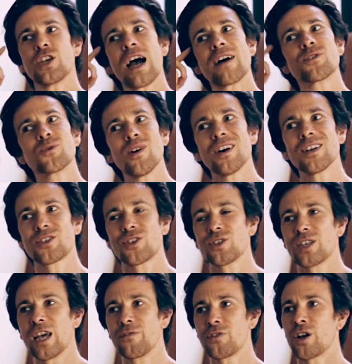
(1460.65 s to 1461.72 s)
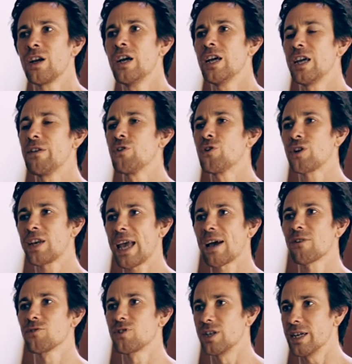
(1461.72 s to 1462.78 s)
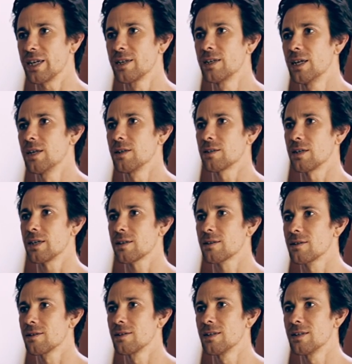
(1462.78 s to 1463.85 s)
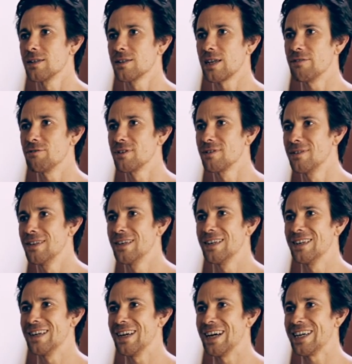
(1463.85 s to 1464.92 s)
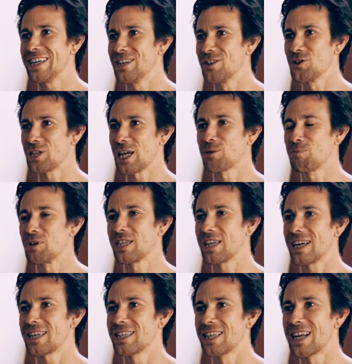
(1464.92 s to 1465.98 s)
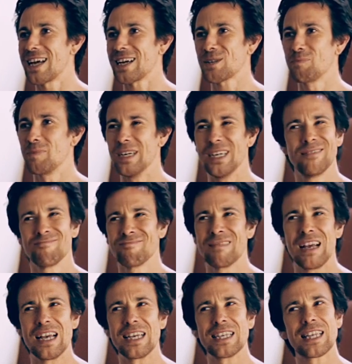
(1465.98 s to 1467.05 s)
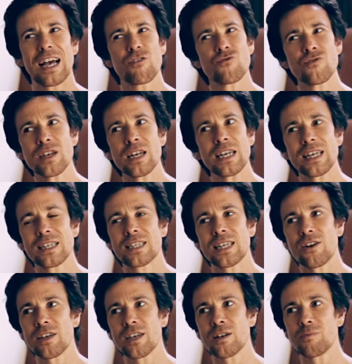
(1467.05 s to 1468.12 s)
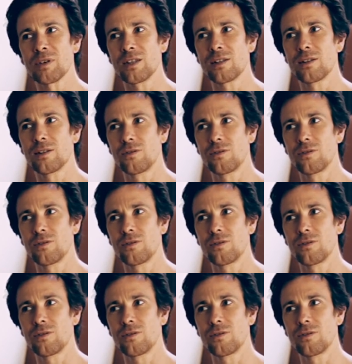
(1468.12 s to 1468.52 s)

So you have to ask yourself, if you're counting 6, 7, 8, and you're desperate to get to the next bit, is that really necessarily going to be